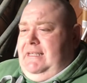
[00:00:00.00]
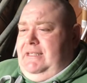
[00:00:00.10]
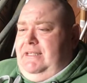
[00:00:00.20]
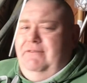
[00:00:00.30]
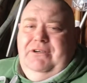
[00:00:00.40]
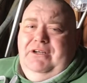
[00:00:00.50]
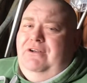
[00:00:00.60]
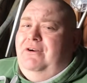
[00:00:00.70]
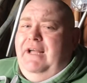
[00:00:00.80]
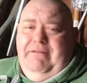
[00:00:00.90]
you've got to
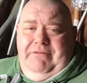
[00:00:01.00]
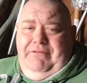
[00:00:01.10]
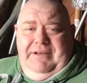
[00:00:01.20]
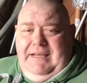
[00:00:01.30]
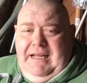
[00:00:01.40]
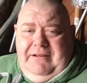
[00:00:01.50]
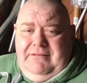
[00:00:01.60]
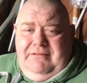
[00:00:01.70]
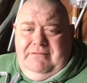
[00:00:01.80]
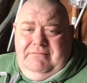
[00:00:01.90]
lock everything down,
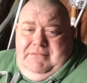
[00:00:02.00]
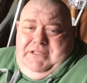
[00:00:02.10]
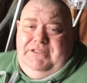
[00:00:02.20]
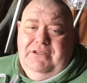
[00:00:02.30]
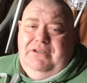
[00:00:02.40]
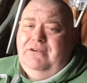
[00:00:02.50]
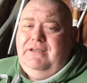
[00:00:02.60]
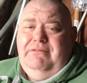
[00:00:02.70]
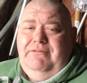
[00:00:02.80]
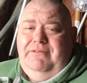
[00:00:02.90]
he's got to lock
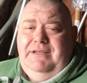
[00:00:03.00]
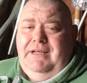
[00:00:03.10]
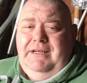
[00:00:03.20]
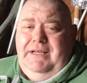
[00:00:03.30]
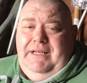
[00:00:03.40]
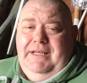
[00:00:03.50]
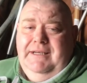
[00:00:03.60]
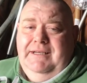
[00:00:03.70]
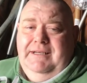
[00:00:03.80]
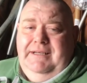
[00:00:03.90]
everything down, isn't he?
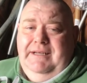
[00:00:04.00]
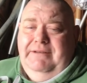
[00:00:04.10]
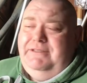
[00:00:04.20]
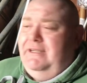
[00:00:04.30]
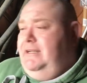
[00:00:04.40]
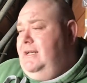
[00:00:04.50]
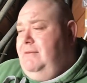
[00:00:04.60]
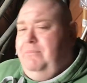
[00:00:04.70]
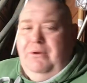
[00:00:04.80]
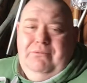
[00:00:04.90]
You know, he's only going
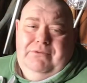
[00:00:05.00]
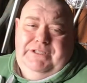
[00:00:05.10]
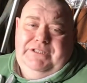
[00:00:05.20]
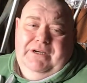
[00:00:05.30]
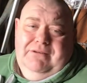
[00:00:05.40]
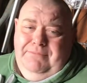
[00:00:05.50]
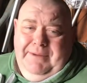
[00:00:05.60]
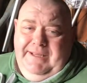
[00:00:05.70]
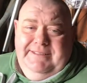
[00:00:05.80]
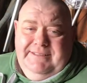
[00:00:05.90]
by what he's told,
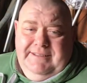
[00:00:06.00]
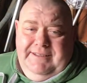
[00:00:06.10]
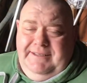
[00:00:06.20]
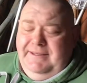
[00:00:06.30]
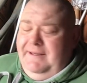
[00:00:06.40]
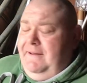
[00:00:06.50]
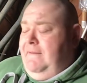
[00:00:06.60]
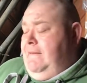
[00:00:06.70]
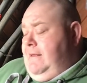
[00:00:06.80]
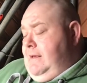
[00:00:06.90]
basically.
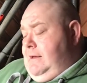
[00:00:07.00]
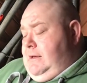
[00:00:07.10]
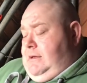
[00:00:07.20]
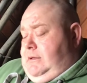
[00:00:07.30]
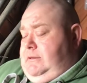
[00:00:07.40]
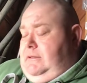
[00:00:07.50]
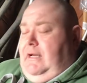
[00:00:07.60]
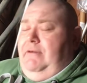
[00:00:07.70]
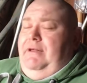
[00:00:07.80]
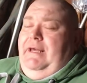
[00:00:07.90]
So
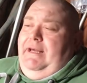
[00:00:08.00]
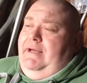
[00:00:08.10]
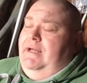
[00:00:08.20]
yeah,